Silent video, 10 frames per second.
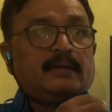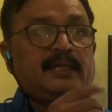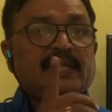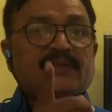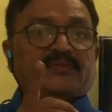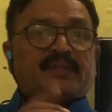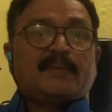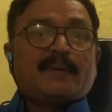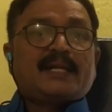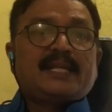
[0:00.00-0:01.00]
if the
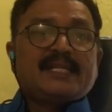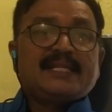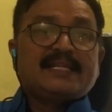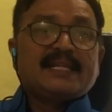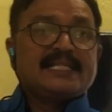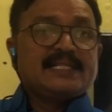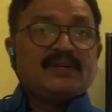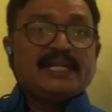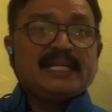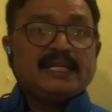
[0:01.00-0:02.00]
mother is
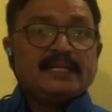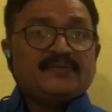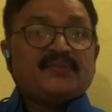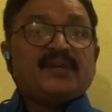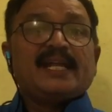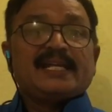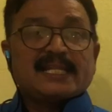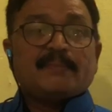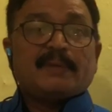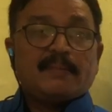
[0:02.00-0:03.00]
intensively feeding the
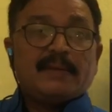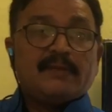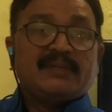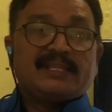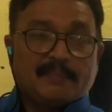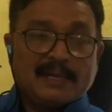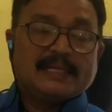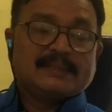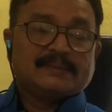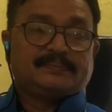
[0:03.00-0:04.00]
baby with
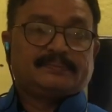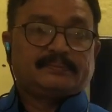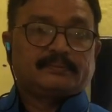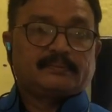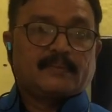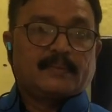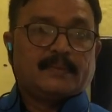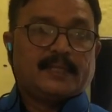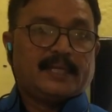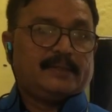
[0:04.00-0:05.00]
milk,
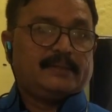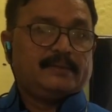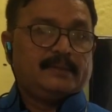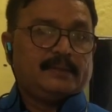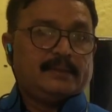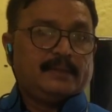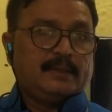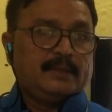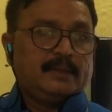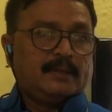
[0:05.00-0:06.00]
then
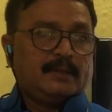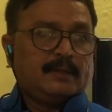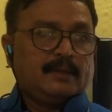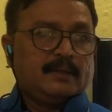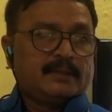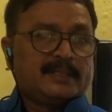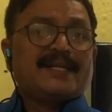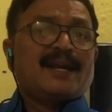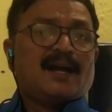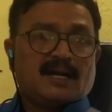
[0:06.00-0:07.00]

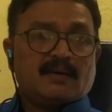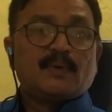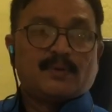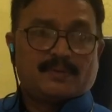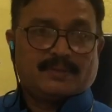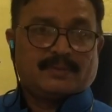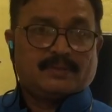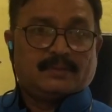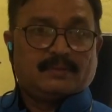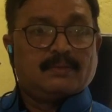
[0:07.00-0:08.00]
certain hormones
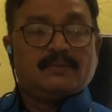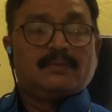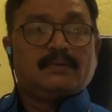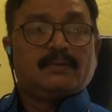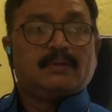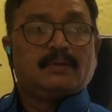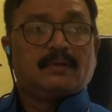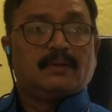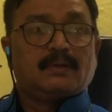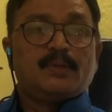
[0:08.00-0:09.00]

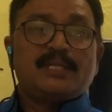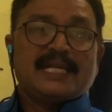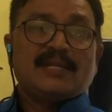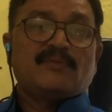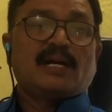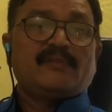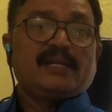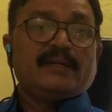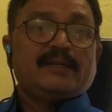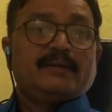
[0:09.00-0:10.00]
which involve
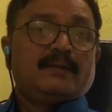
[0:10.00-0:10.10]
in